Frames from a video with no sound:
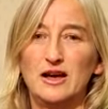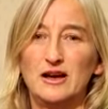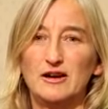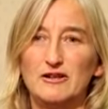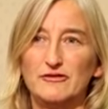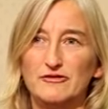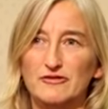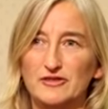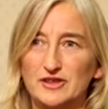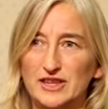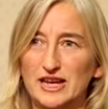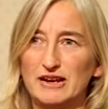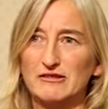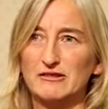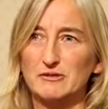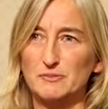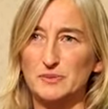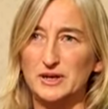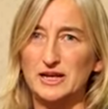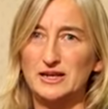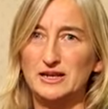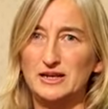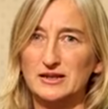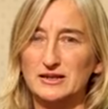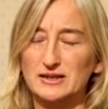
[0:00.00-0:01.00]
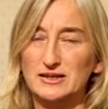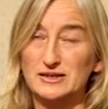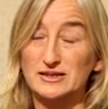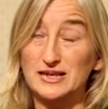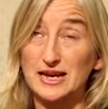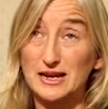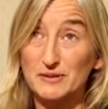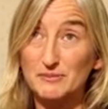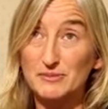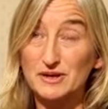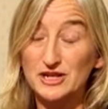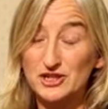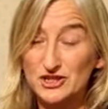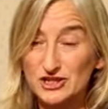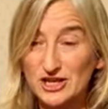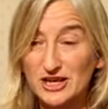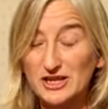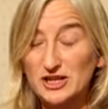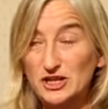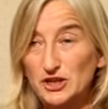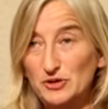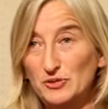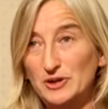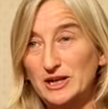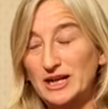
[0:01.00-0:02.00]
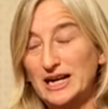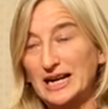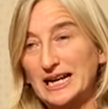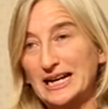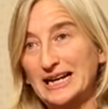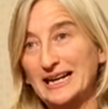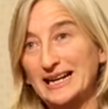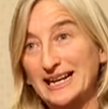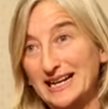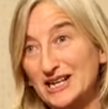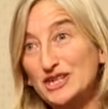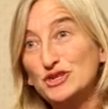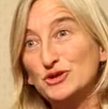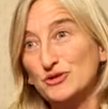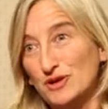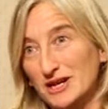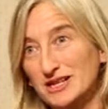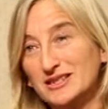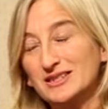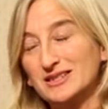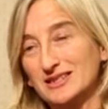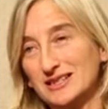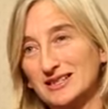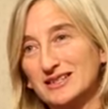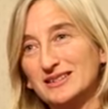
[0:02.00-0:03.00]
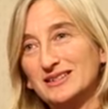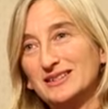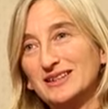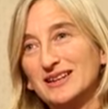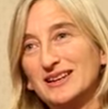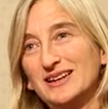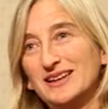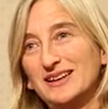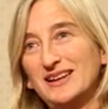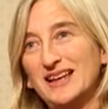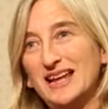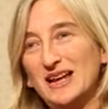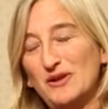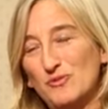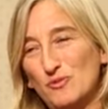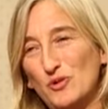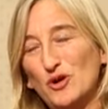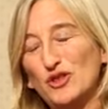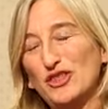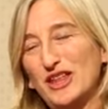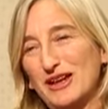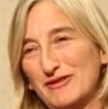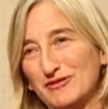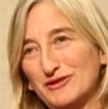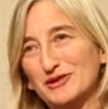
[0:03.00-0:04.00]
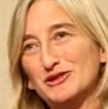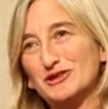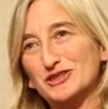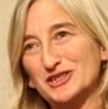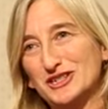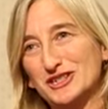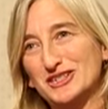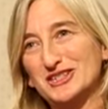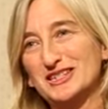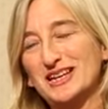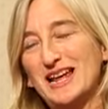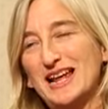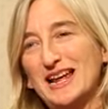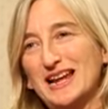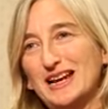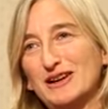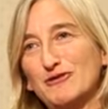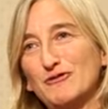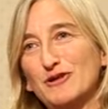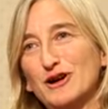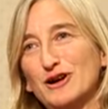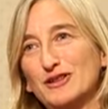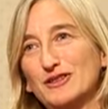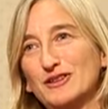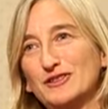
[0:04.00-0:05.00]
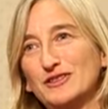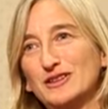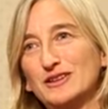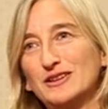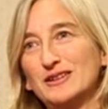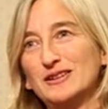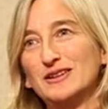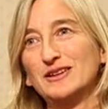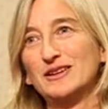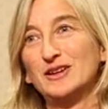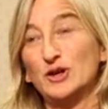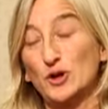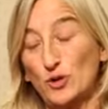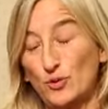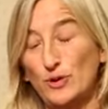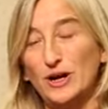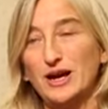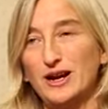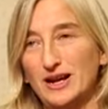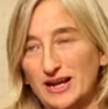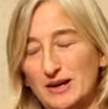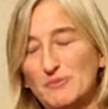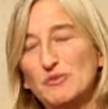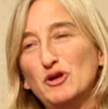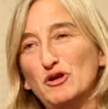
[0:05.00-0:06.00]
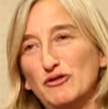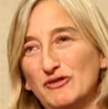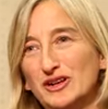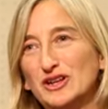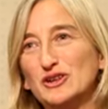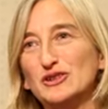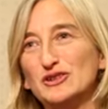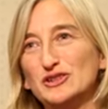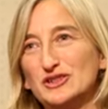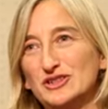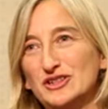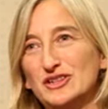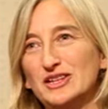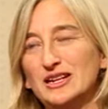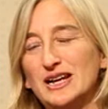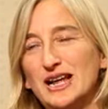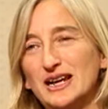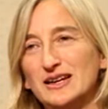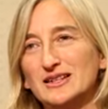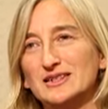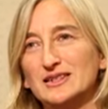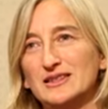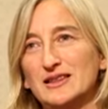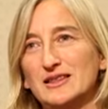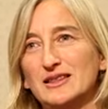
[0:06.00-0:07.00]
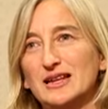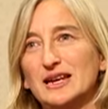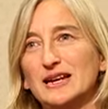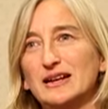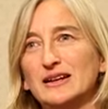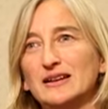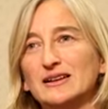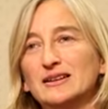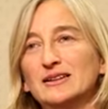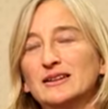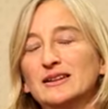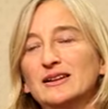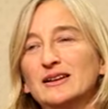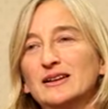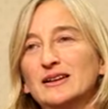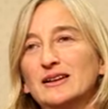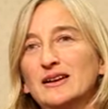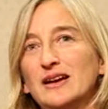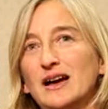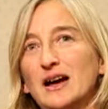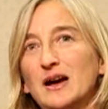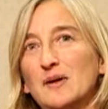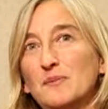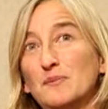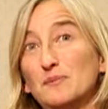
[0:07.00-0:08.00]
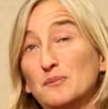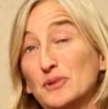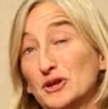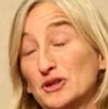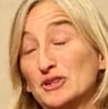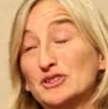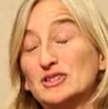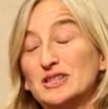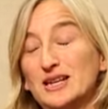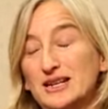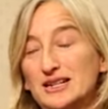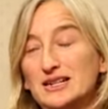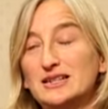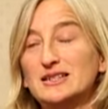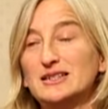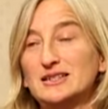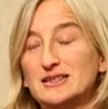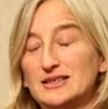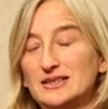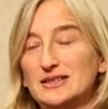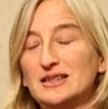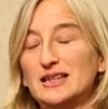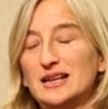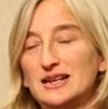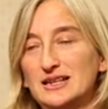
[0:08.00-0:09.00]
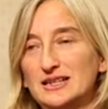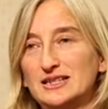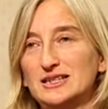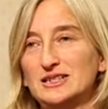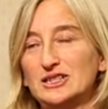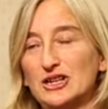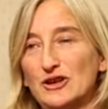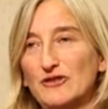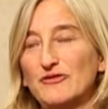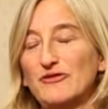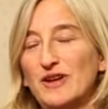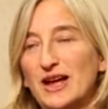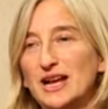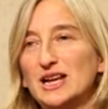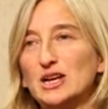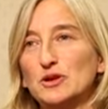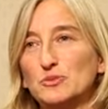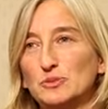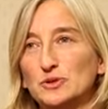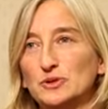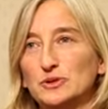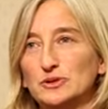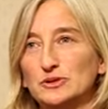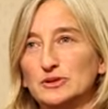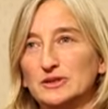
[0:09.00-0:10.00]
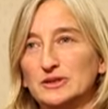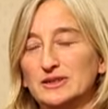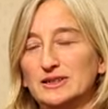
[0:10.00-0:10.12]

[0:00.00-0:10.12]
for their opinions and be genuinely interested in what they've got to say rather than quickly moving on to the next thing. Because that is so valuable